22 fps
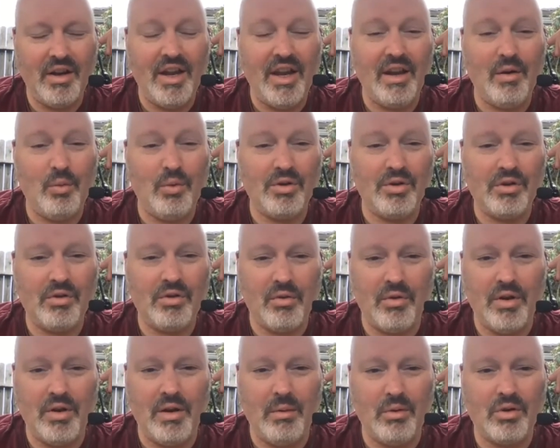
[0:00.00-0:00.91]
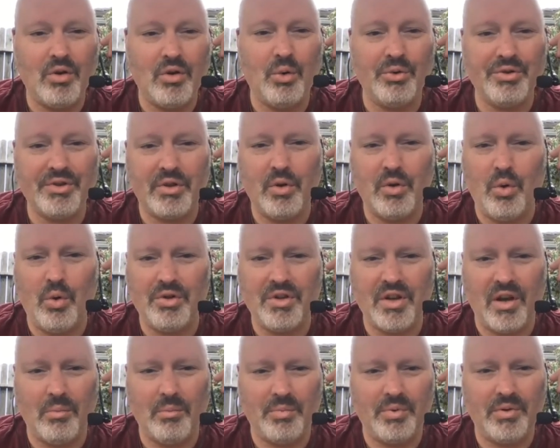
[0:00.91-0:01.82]
it would cr- it would cause a core
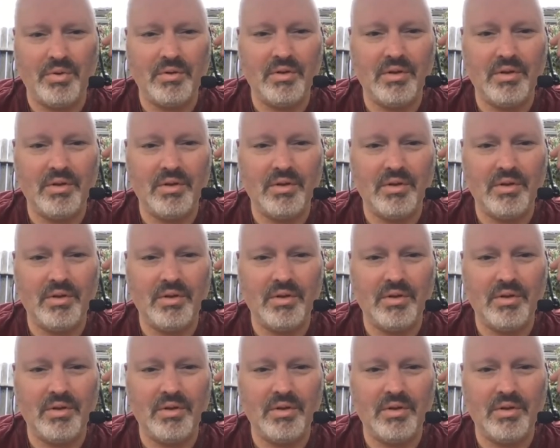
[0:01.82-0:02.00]
dump,